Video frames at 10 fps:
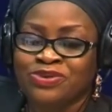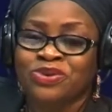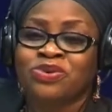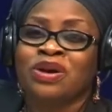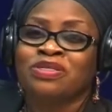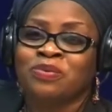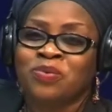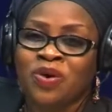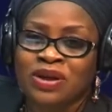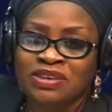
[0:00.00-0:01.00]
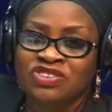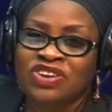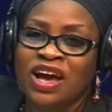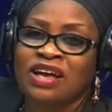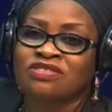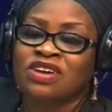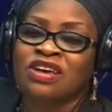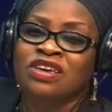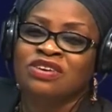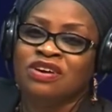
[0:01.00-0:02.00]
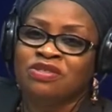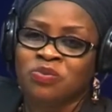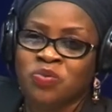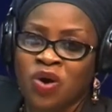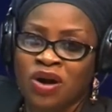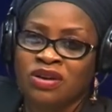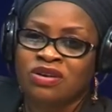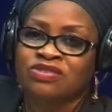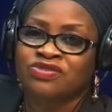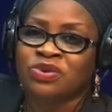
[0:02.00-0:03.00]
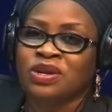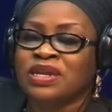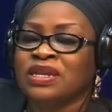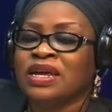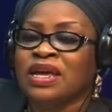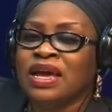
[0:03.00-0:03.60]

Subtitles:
So you are the one in charge, you are the one controlling,